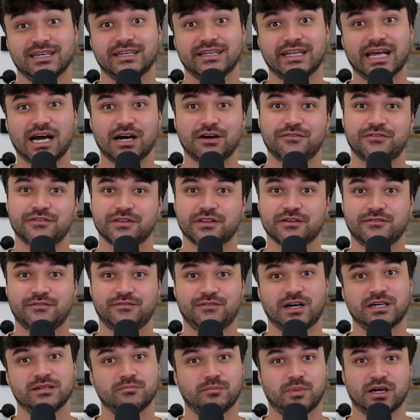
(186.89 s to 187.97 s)
Now for the
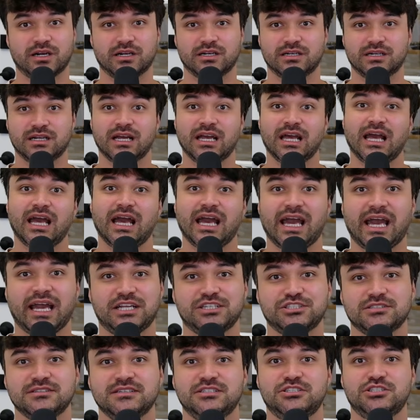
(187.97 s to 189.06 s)
fun part,
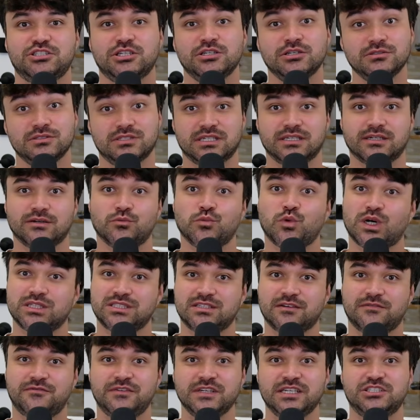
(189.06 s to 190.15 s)
actually choosing what
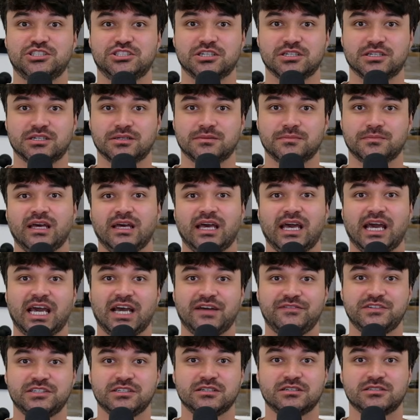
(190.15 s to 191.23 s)
to feature.
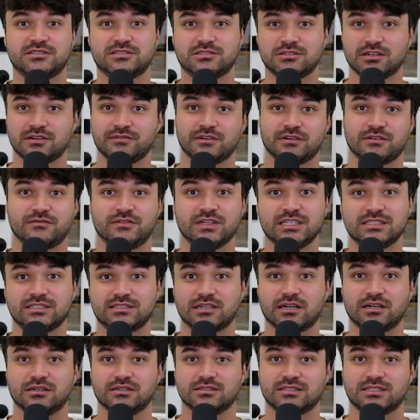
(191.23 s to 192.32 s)
After your server
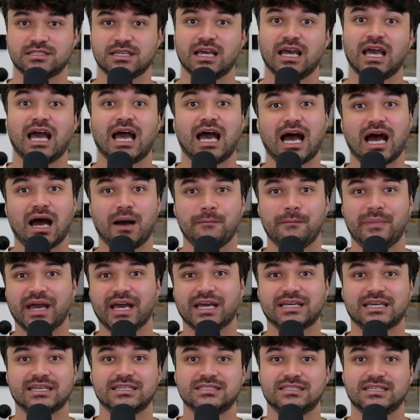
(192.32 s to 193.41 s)
restarts, hop
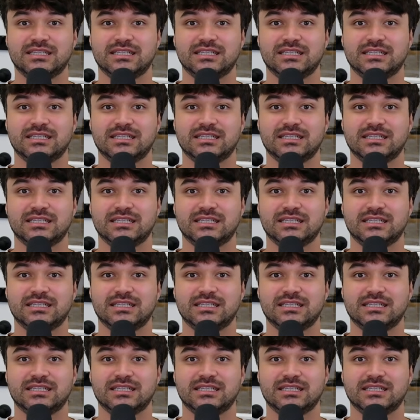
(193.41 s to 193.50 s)
back into the